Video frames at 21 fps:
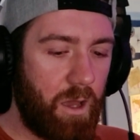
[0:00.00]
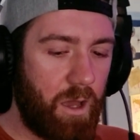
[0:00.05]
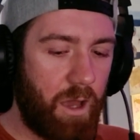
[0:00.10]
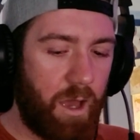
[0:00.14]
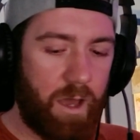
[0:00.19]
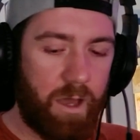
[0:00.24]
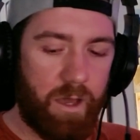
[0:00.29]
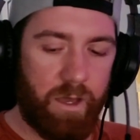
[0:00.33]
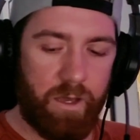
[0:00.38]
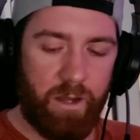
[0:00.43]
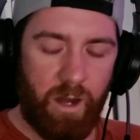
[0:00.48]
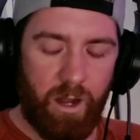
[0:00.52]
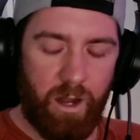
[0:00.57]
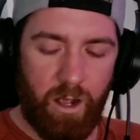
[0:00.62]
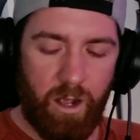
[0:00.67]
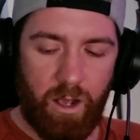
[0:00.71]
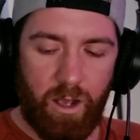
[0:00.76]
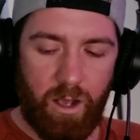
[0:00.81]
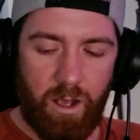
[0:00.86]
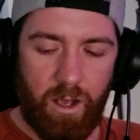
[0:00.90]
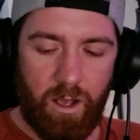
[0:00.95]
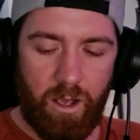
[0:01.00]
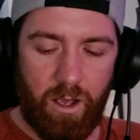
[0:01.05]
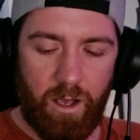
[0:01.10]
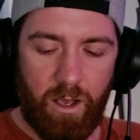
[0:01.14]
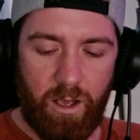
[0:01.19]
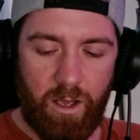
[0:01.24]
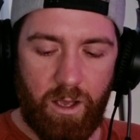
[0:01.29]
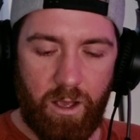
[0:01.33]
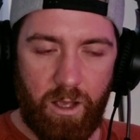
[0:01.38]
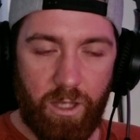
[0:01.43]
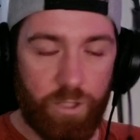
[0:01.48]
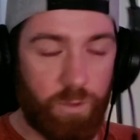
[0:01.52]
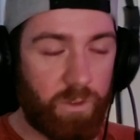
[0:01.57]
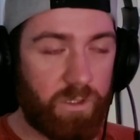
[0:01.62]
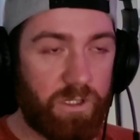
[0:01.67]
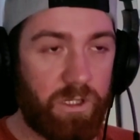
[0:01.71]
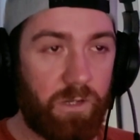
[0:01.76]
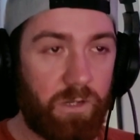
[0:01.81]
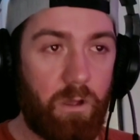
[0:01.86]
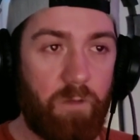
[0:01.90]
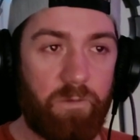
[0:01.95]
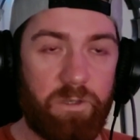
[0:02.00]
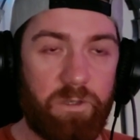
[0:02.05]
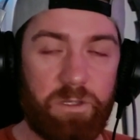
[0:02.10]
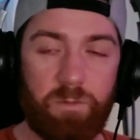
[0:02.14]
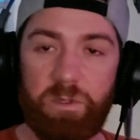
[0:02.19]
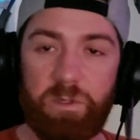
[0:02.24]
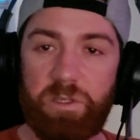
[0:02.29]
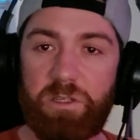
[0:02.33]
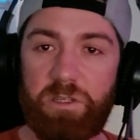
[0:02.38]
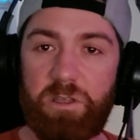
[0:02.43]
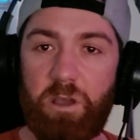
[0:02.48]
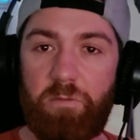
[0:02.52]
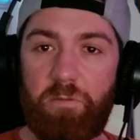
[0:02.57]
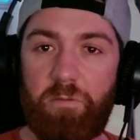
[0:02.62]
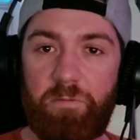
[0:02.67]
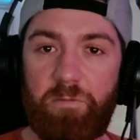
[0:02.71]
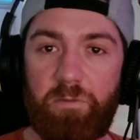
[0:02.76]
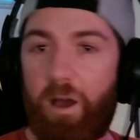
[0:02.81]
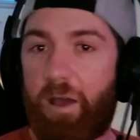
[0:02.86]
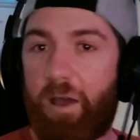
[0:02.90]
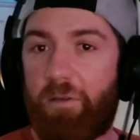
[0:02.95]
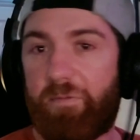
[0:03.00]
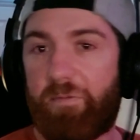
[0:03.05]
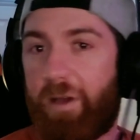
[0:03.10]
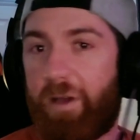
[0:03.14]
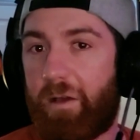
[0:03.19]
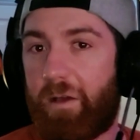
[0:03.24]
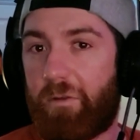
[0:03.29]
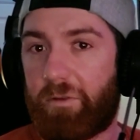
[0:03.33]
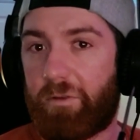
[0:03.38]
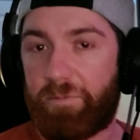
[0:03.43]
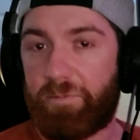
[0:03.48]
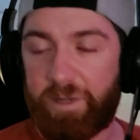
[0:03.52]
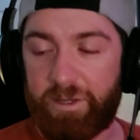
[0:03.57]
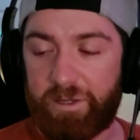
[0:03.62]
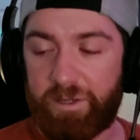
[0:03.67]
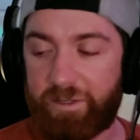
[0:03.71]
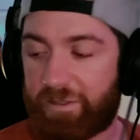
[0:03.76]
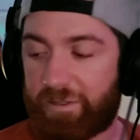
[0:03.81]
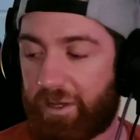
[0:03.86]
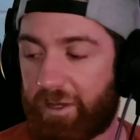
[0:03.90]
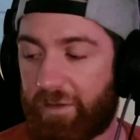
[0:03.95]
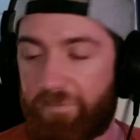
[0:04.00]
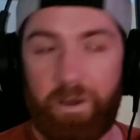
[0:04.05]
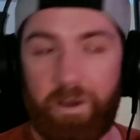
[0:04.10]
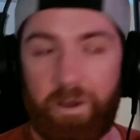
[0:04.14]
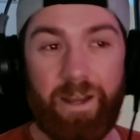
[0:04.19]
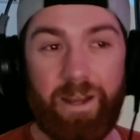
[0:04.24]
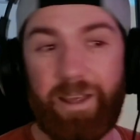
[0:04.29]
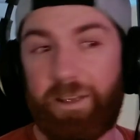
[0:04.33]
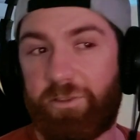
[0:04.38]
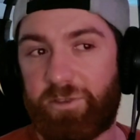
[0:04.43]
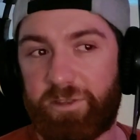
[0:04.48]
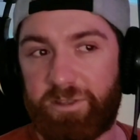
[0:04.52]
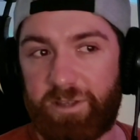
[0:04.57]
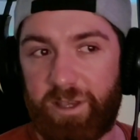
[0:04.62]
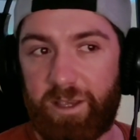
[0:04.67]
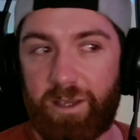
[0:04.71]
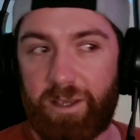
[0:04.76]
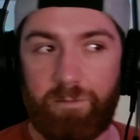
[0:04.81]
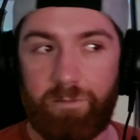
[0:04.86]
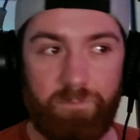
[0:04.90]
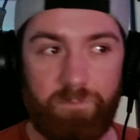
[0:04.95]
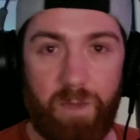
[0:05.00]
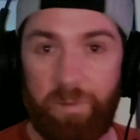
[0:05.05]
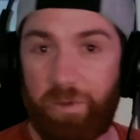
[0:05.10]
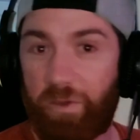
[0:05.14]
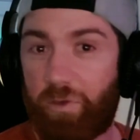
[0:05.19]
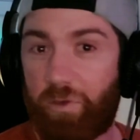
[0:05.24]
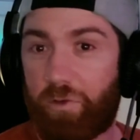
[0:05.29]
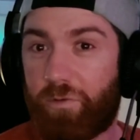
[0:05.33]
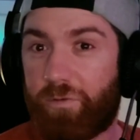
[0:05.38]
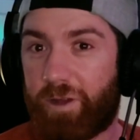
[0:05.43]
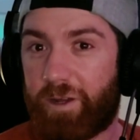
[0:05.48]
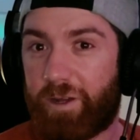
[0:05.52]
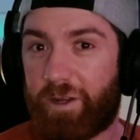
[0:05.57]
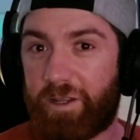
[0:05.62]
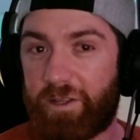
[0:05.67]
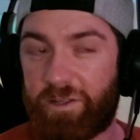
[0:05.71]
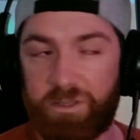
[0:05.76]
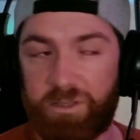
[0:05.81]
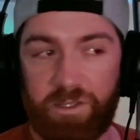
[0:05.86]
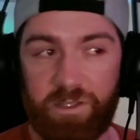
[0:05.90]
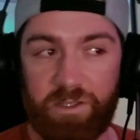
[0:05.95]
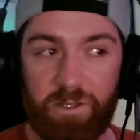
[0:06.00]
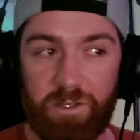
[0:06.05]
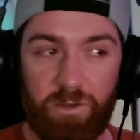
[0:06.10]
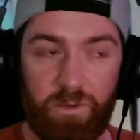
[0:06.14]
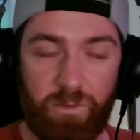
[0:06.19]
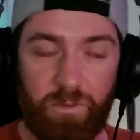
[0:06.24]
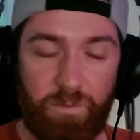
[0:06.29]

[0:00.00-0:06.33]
And I just wanted to go over some of the stuff that I found because I find it interesting. Maybe you'll find it interesting too.